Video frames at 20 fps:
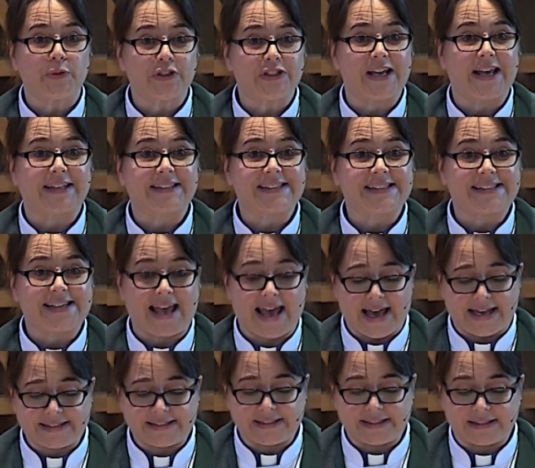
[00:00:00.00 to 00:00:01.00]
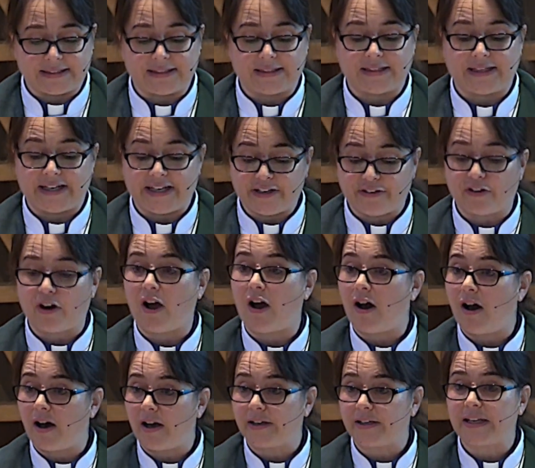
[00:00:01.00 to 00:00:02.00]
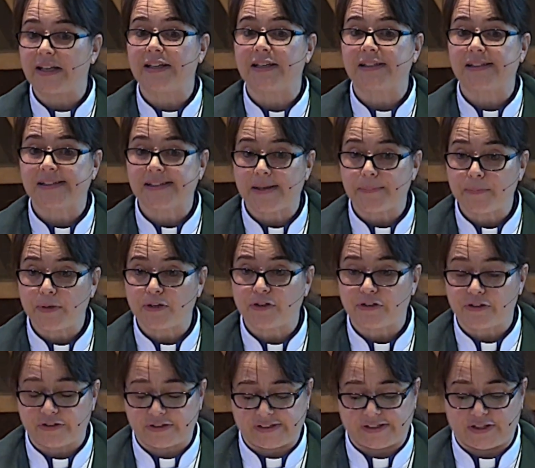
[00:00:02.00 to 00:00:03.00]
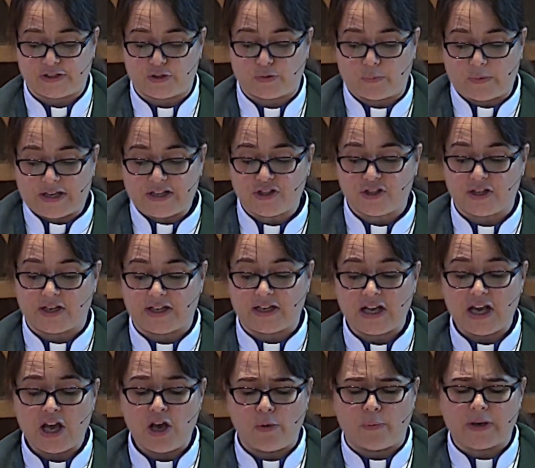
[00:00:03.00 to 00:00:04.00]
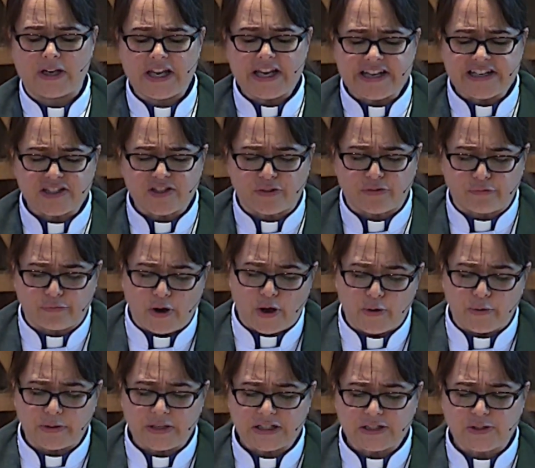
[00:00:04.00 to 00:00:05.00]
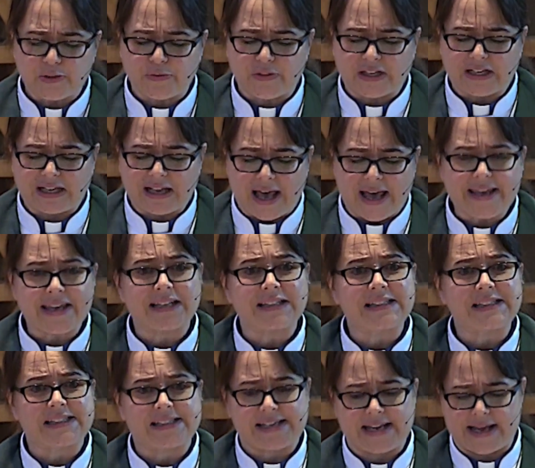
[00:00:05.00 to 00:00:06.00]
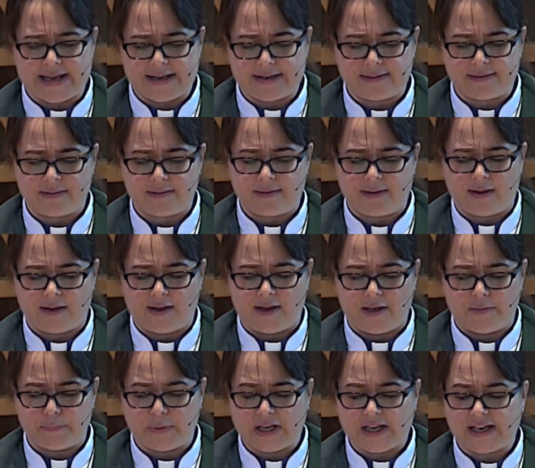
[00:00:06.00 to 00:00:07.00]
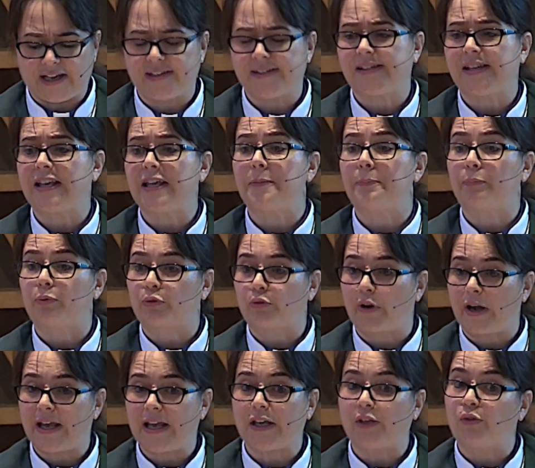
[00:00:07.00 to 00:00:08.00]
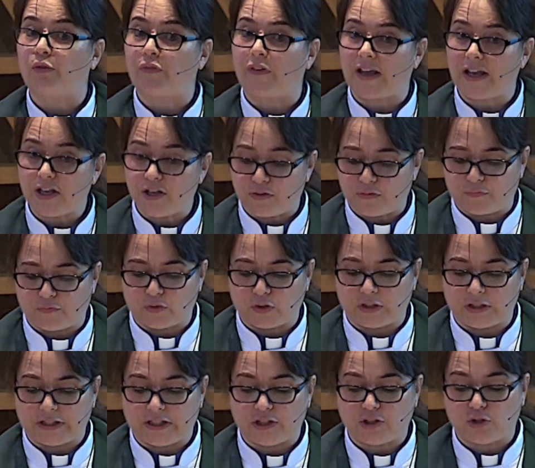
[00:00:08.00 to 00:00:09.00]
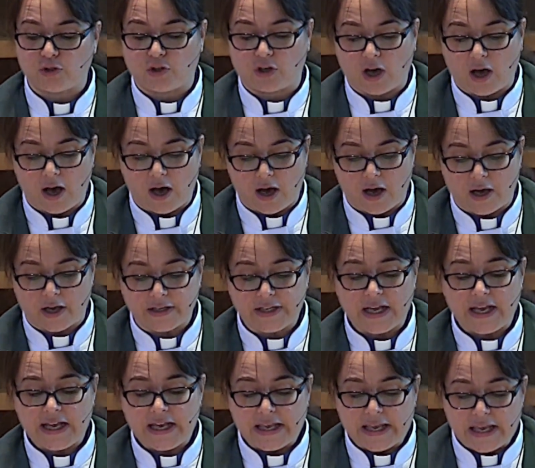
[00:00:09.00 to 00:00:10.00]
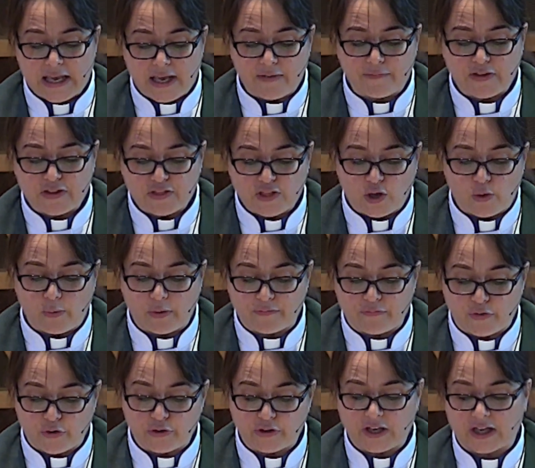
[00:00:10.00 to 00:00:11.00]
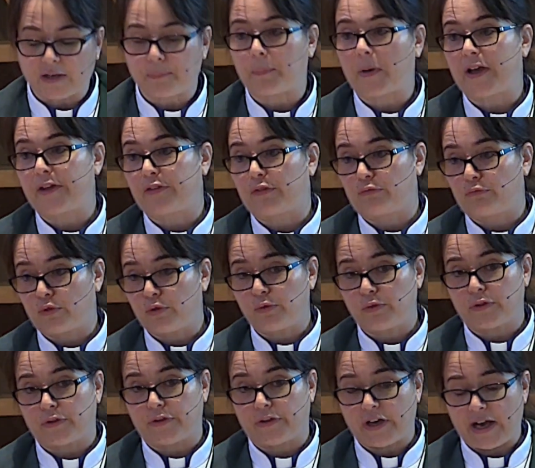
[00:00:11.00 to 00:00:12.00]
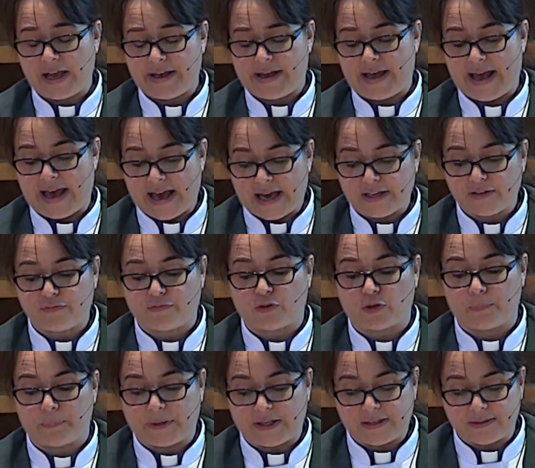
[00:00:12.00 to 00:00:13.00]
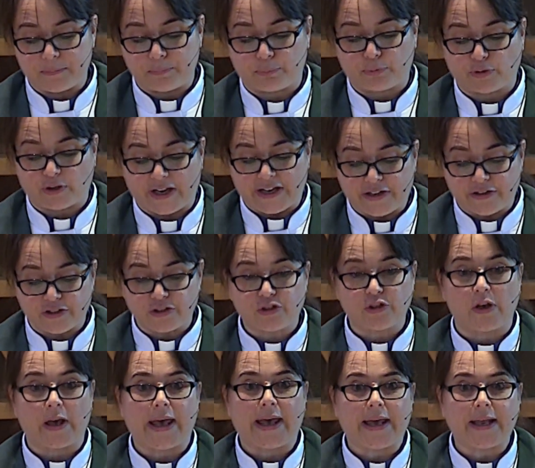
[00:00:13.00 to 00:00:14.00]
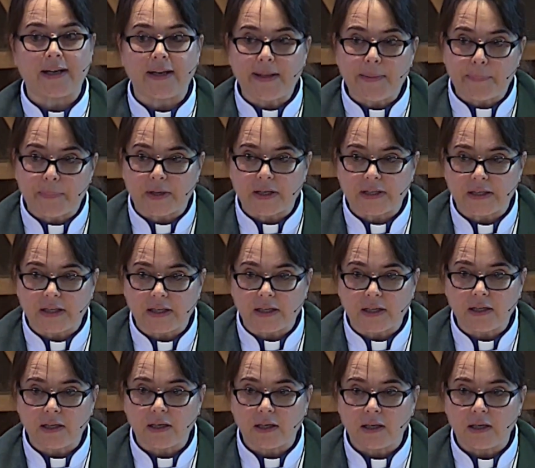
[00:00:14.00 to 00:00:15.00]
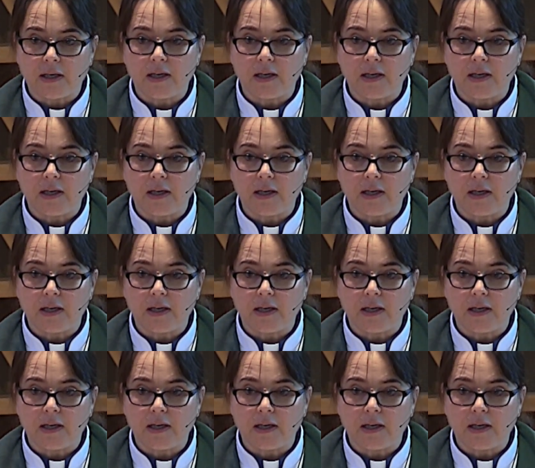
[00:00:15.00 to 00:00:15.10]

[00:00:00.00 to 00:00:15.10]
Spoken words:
protects Daniel later on in a similar situation when he is thrown into the lion's den because he prayed faithfully to God, even though a verdict by the ruler had forbidden prayer to anybody